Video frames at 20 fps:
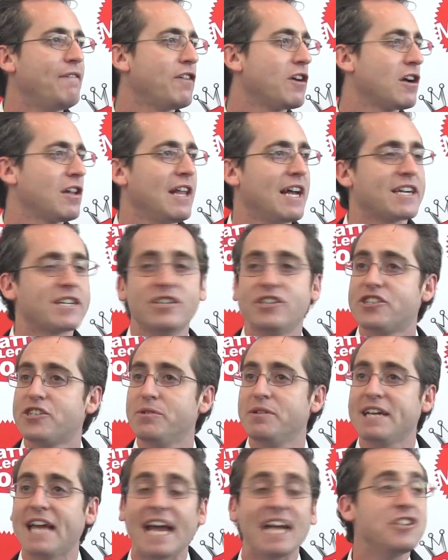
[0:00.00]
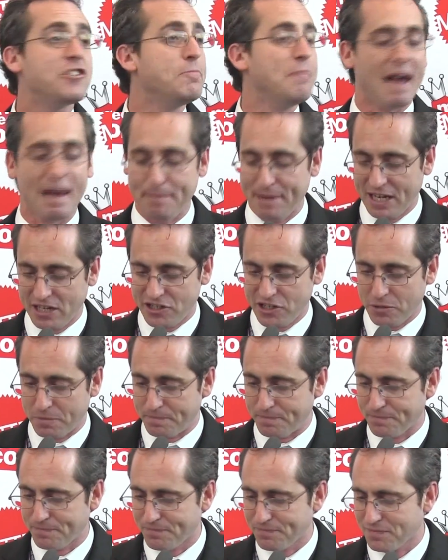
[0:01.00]
for collectors to engage in Batman too.
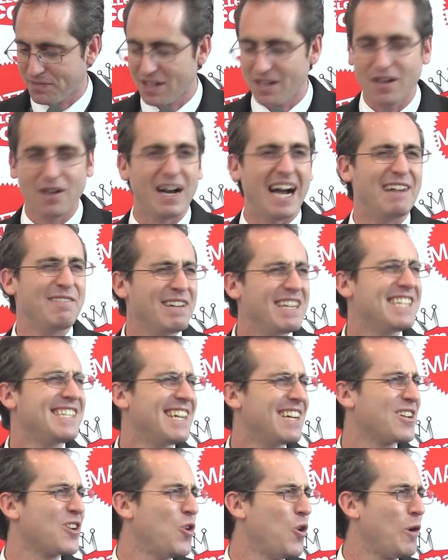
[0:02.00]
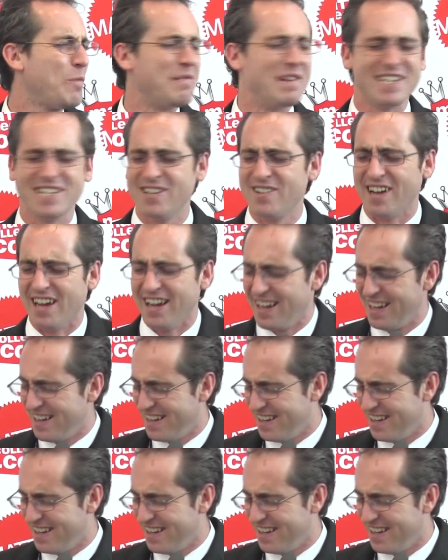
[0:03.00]
I really sound corporate, don't I?